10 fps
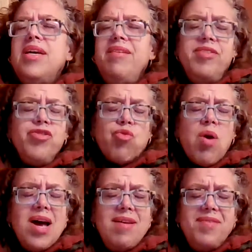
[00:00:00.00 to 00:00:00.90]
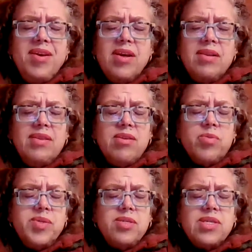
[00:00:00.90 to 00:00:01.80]
even driving. There
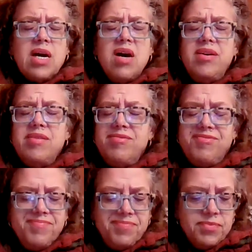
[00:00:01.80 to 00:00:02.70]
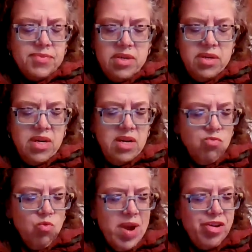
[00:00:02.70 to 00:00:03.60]
was a kind of
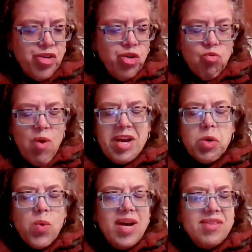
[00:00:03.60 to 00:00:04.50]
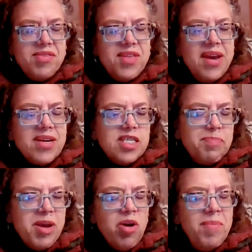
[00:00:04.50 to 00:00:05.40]
racial right-of-way that they
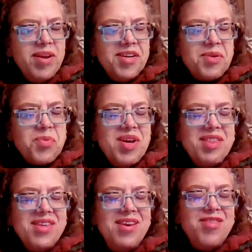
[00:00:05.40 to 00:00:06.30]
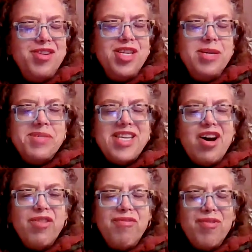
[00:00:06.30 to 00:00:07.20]
experimented with in the Deep
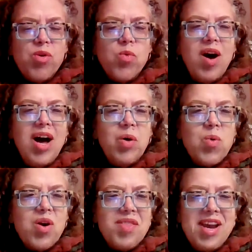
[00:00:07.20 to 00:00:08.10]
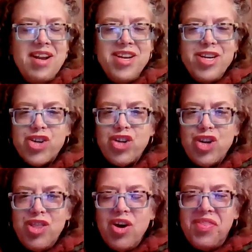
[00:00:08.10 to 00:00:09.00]
South for a while, where they initially
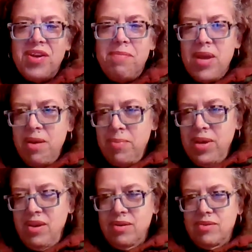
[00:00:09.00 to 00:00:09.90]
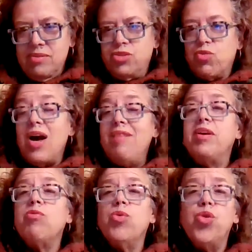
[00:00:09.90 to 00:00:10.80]
thought that maybe
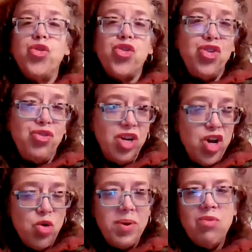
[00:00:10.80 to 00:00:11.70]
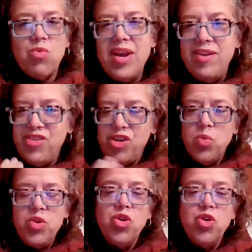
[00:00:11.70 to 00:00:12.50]
driving rules should go by race. So